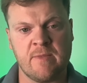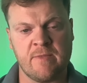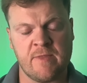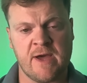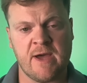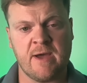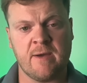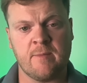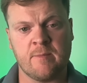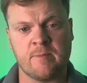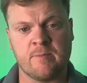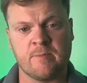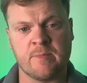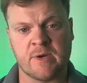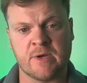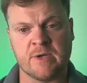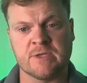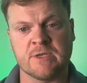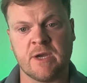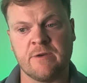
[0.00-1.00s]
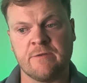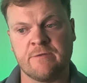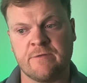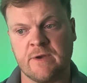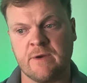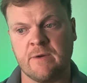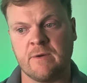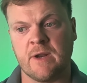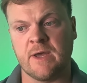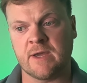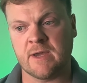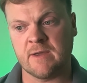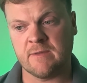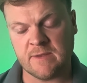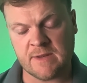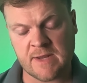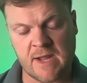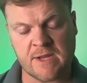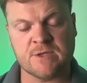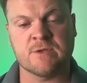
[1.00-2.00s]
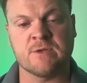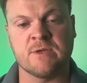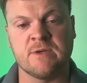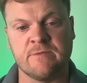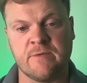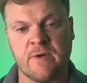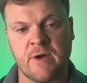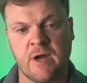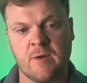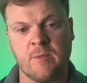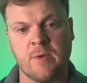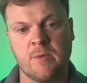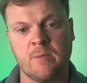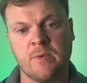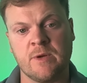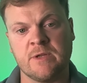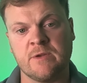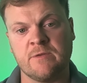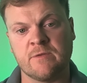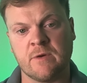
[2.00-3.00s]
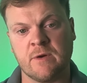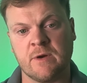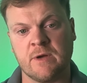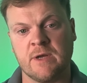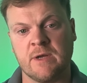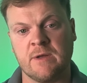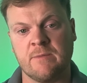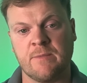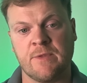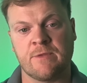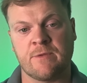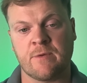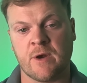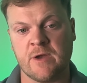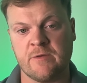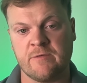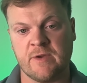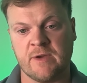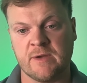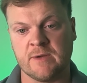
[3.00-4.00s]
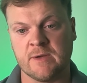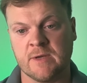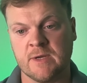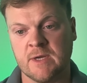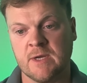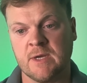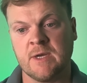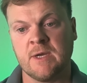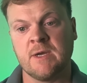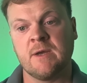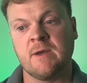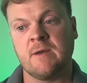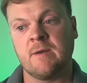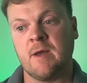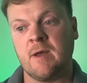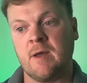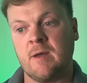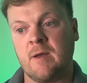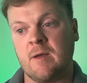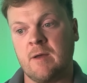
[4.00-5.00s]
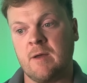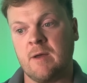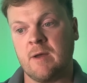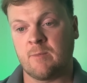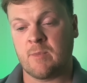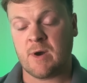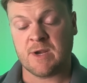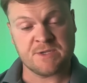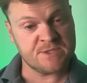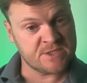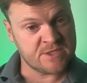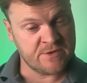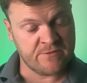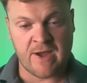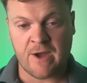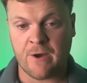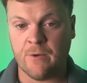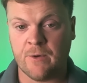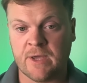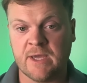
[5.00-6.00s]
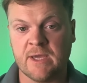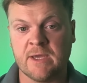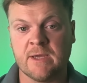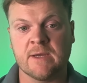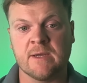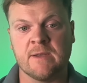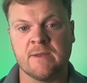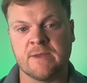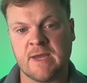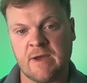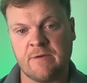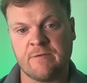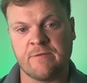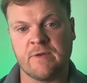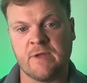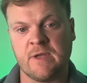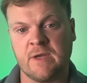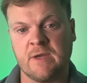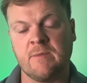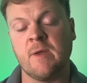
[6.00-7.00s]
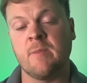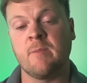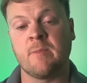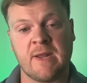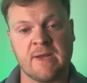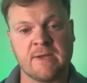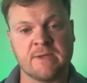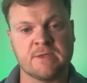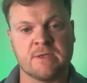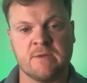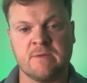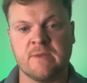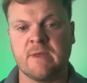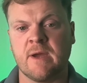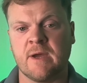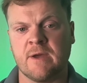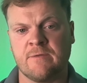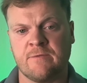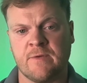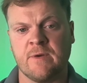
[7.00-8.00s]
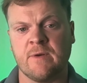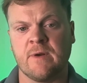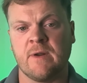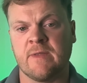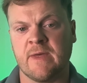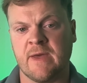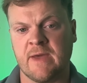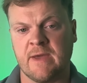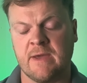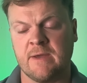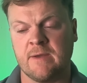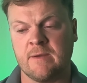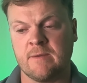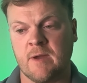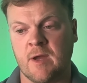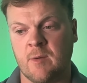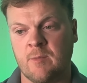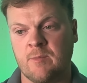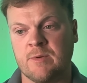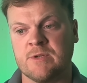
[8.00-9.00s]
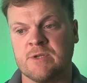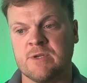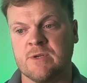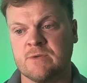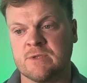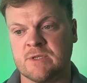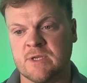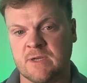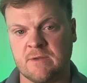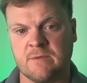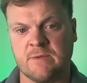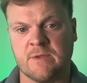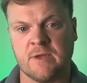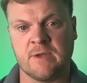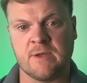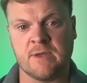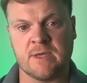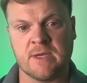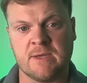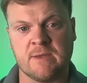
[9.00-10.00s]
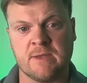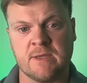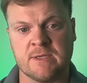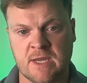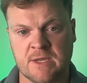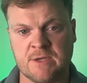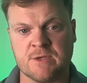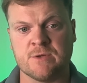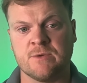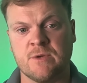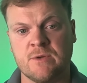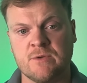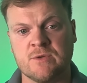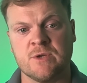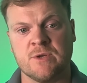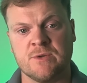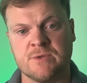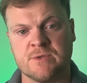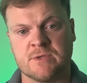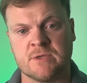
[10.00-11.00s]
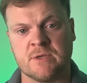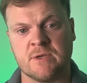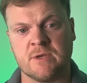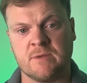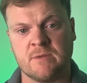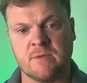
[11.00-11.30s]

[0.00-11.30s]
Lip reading: that, because I feel like in the natural environment, when you've got a thriving presence of algae and daphnia and plankton, that I feel that they are producing the essential nutrients that